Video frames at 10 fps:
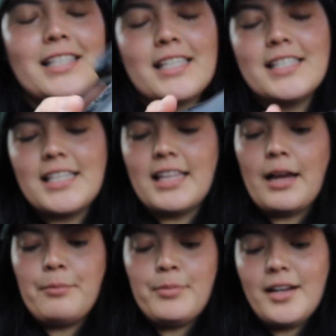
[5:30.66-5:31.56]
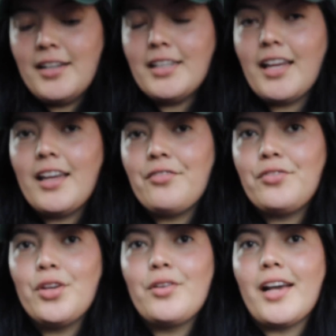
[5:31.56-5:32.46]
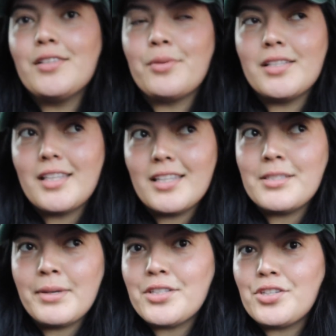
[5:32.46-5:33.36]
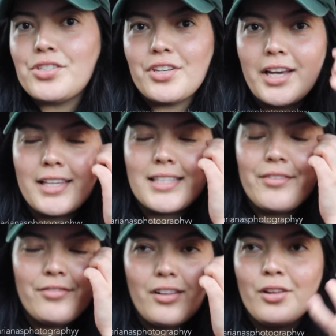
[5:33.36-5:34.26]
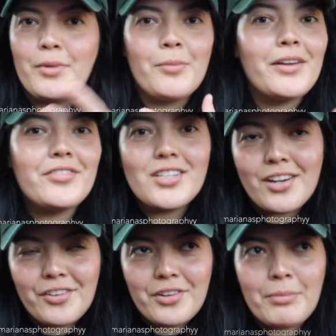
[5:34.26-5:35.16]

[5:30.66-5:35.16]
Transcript: guys can see that, but if you guys want to see these pictures, you guys can follow me on my photography